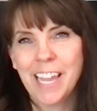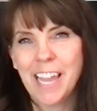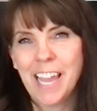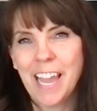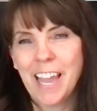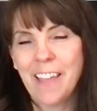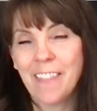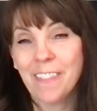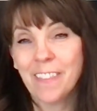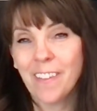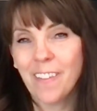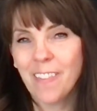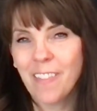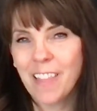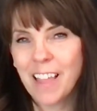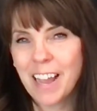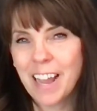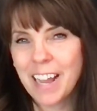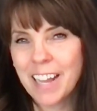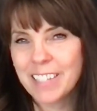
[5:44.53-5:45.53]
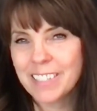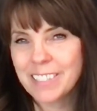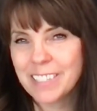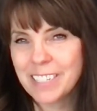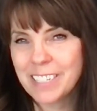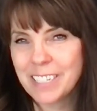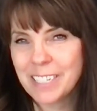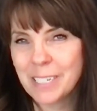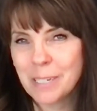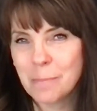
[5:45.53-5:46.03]
And the
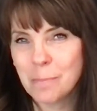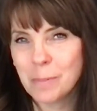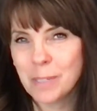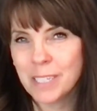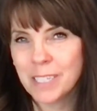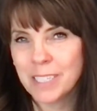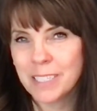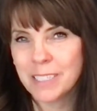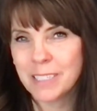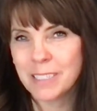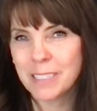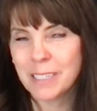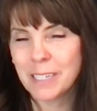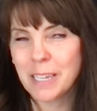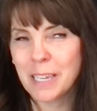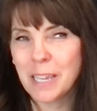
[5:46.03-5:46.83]
last tip is,